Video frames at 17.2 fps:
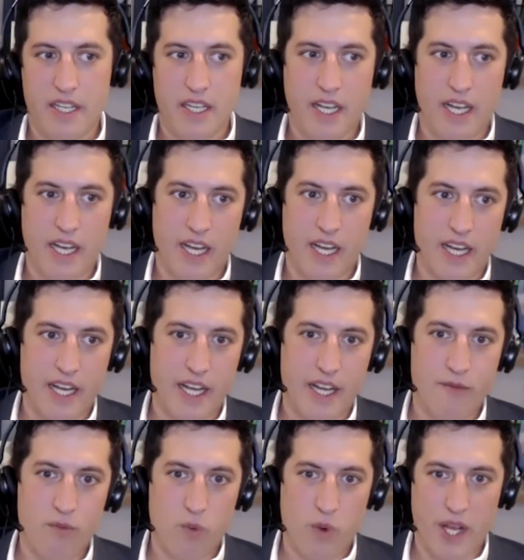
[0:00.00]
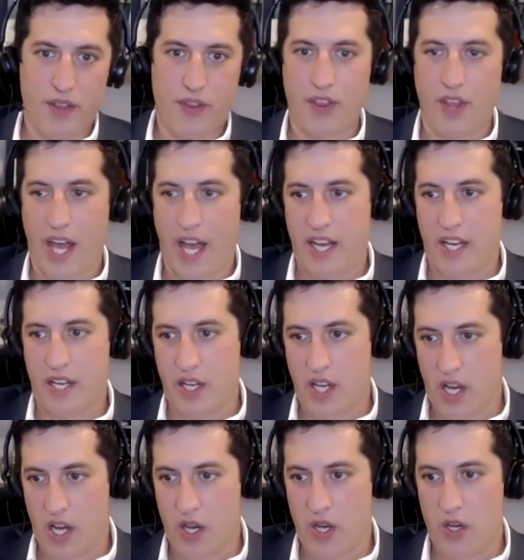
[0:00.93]
And with that
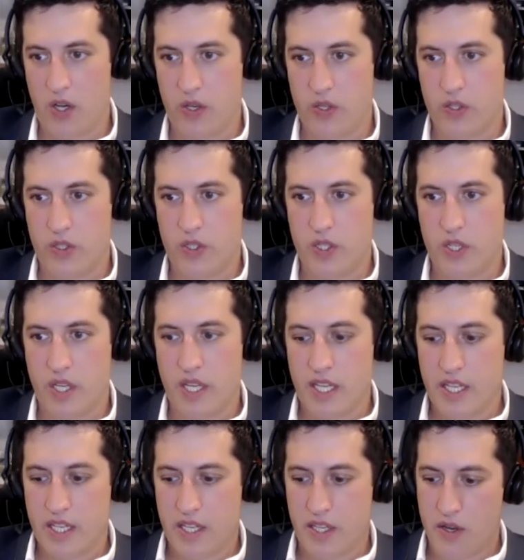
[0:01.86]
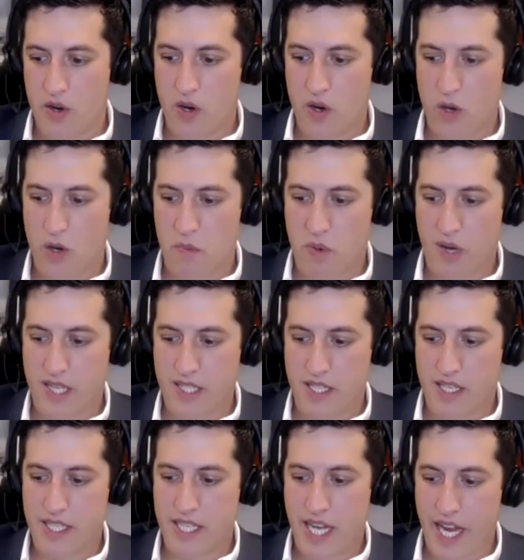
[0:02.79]
goes your
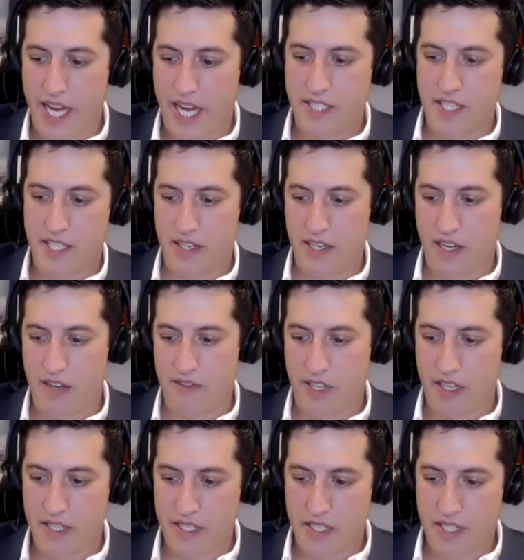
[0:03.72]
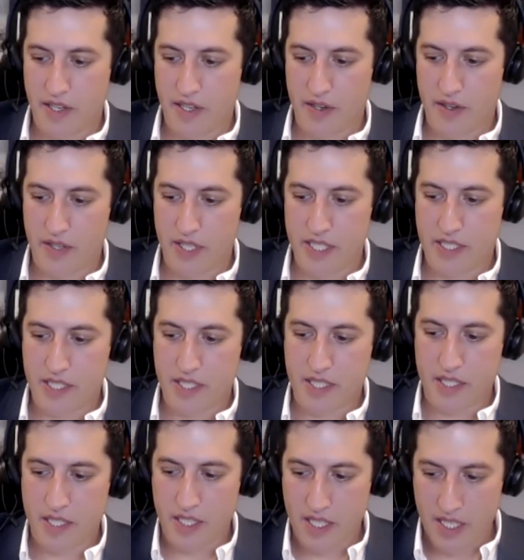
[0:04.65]
presentation of it. You know,
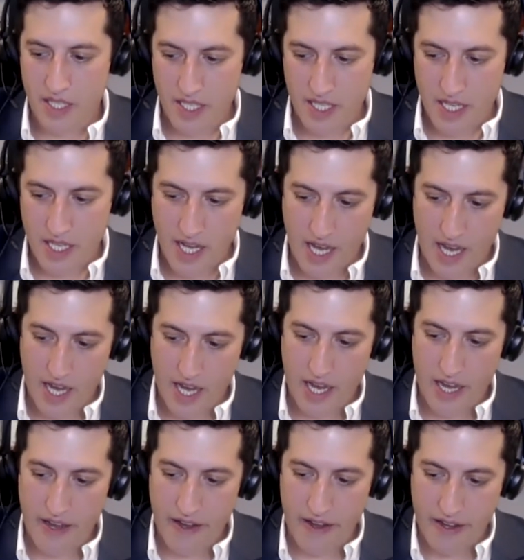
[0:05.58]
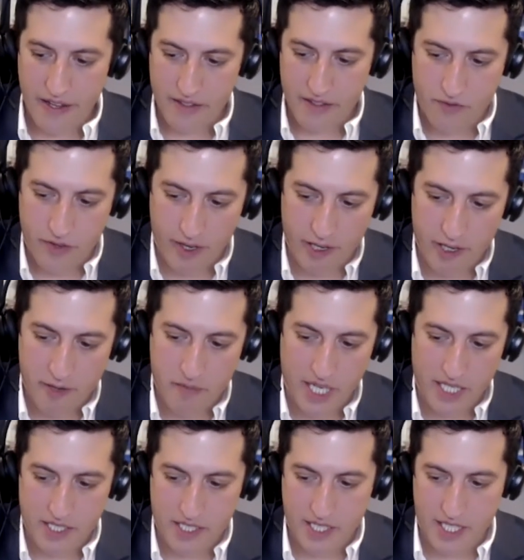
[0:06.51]
it's very
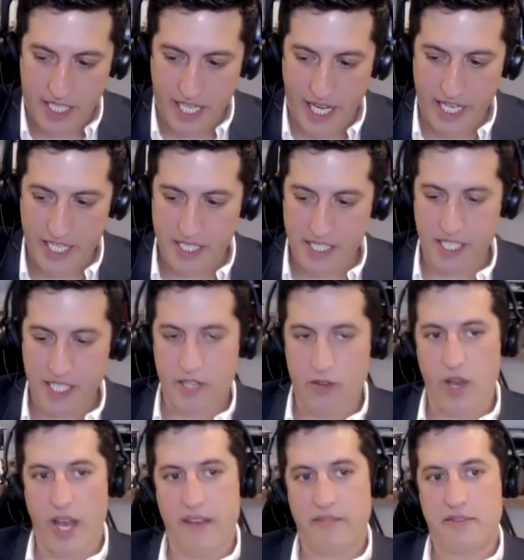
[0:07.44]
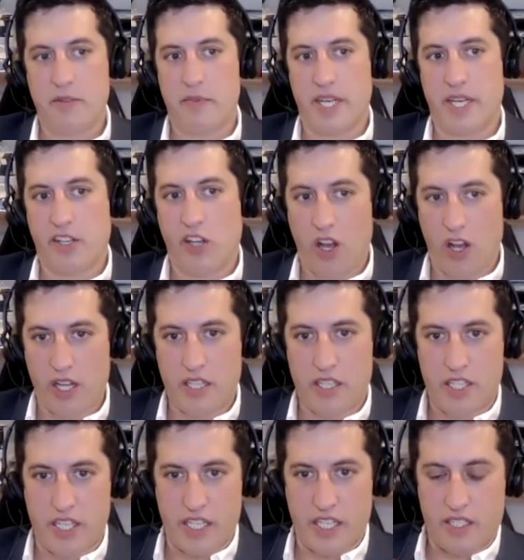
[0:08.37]
much the case that you have to be
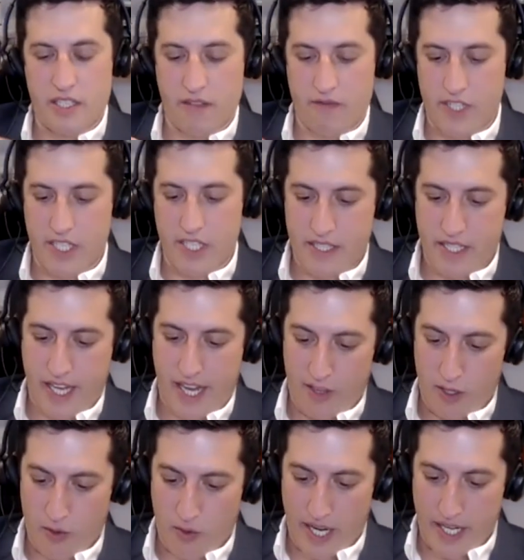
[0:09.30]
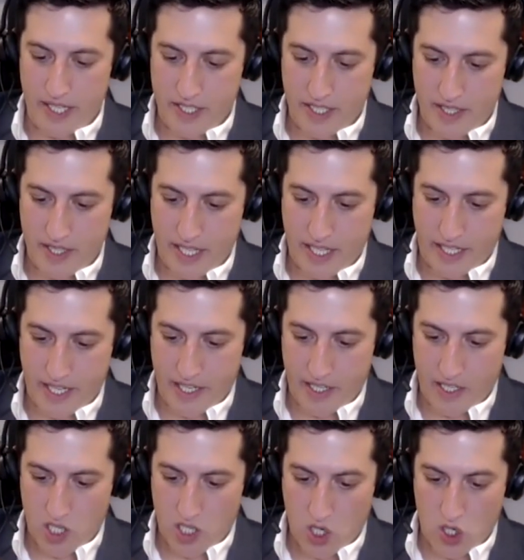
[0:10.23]
conscious of discoloration that can
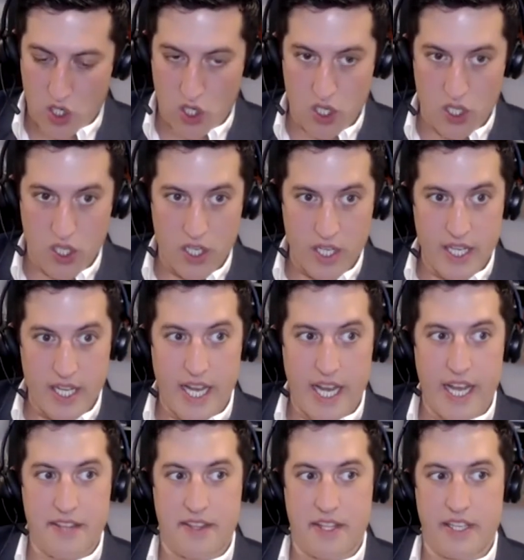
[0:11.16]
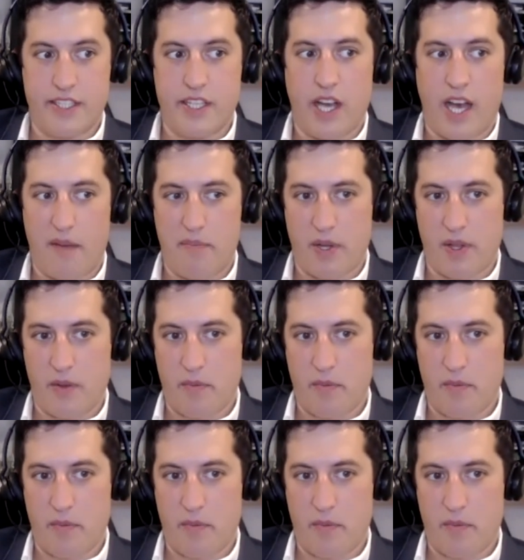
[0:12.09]
occur at the top of the